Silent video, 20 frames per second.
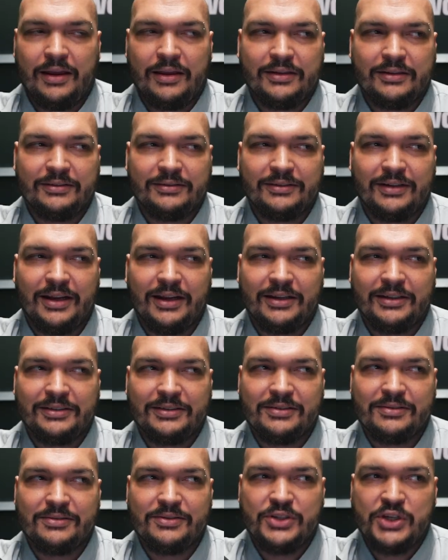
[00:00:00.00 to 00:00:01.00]
can I
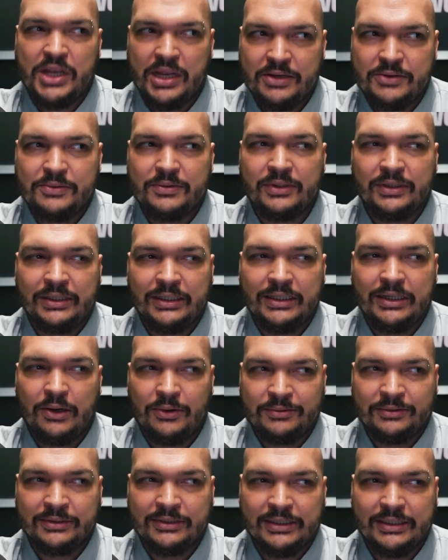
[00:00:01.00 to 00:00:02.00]
can genuinely
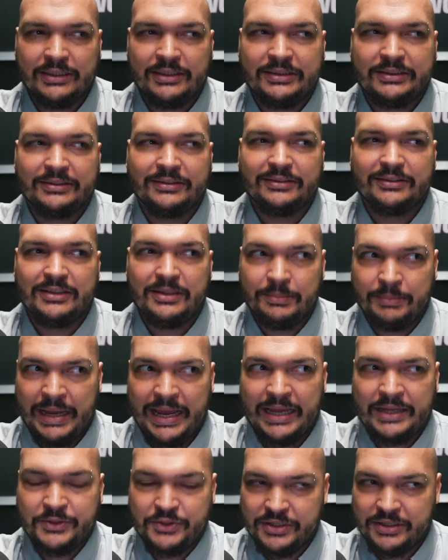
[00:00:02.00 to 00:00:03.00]
only
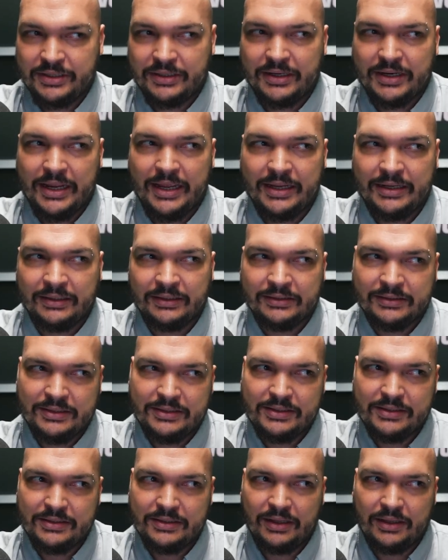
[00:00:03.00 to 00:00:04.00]
imagine, and
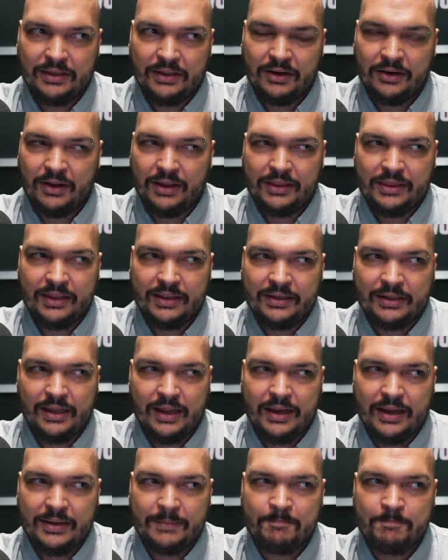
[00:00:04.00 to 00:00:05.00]
you know, I think
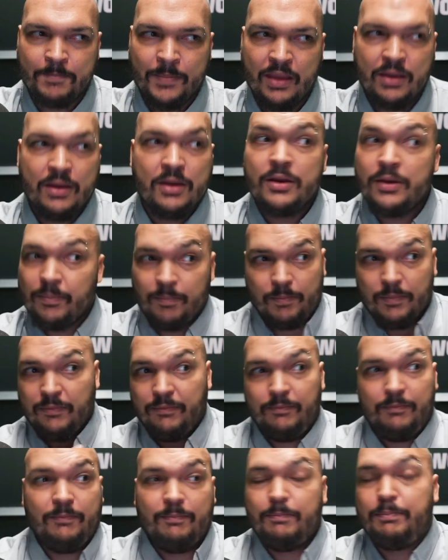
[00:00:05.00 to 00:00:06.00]
like
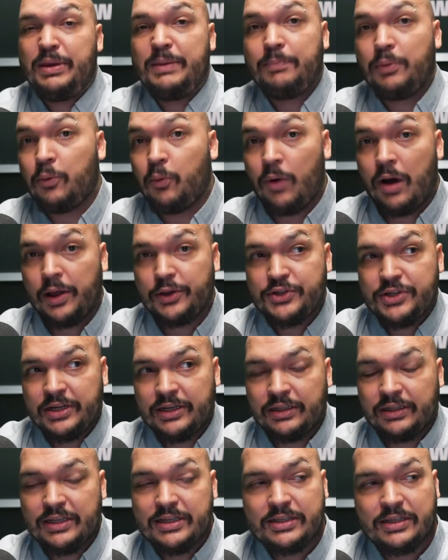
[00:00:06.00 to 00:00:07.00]
people watching
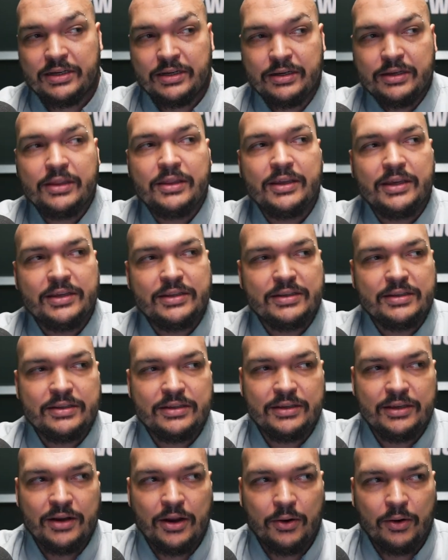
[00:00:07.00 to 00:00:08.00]
and listening to this,
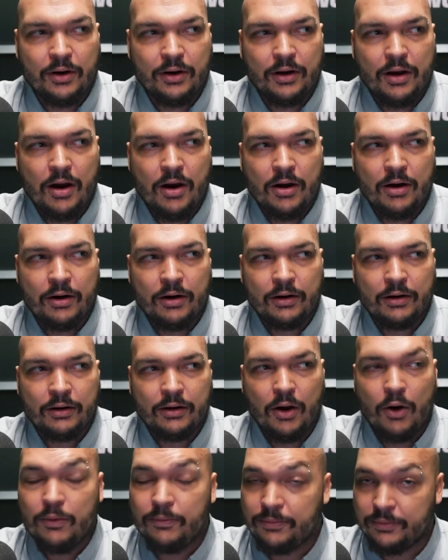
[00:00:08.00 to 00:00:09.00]
you know, are are
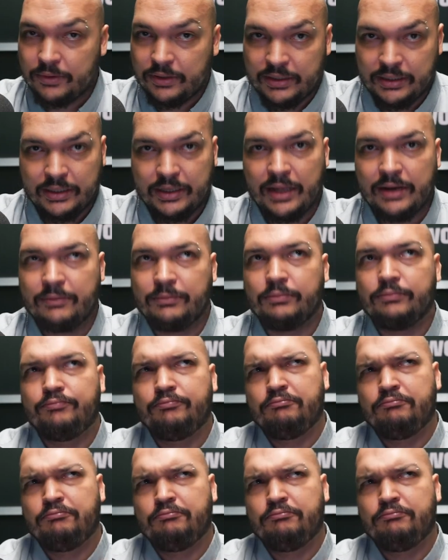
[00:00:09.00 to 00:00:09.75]
hopefully kind of